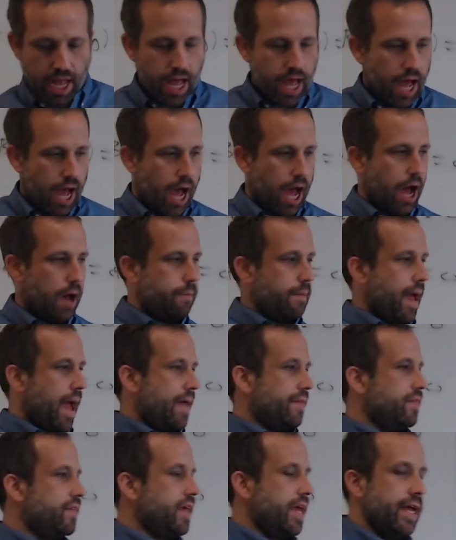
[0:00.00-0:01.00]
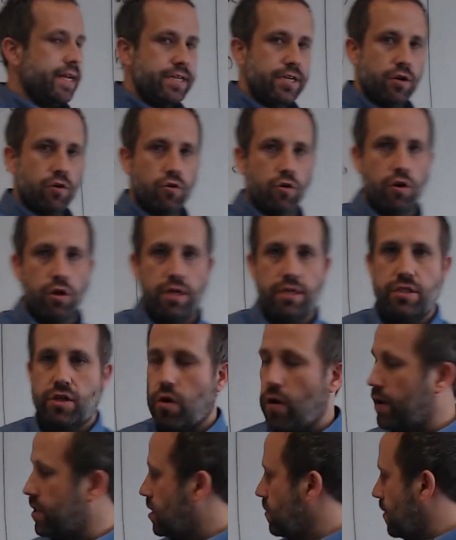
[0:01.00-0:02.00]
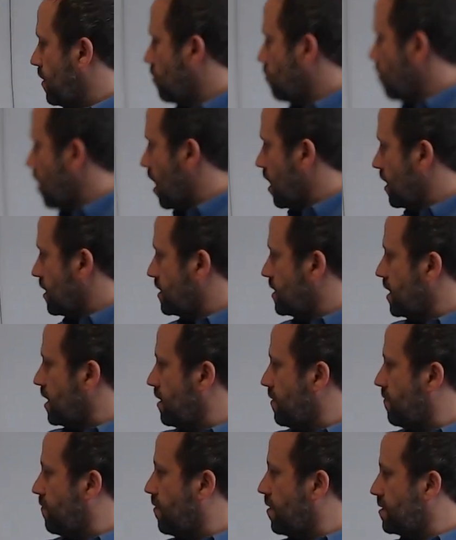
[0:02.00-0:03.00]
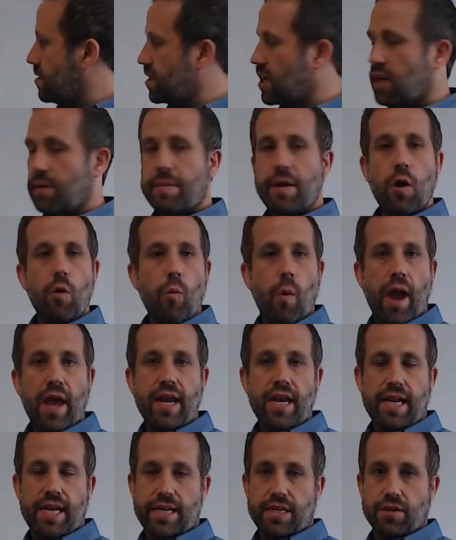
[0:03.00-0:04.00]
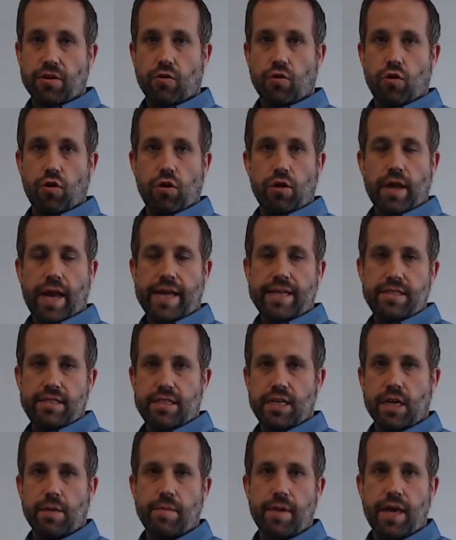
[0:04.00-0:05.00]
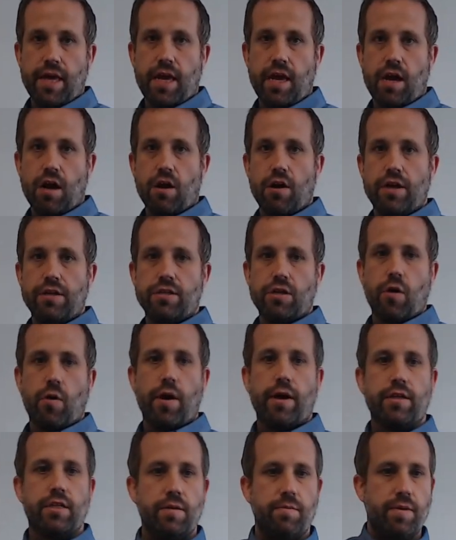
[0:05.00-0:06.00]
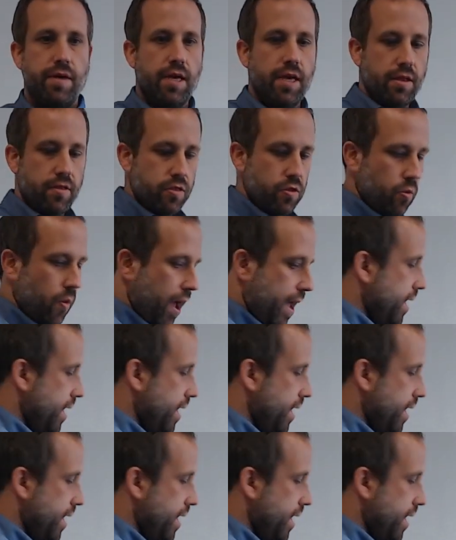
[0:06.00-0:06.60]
And the integral is going to be relative. It's going to be a weighted integral, and sigma here is going to be the weight.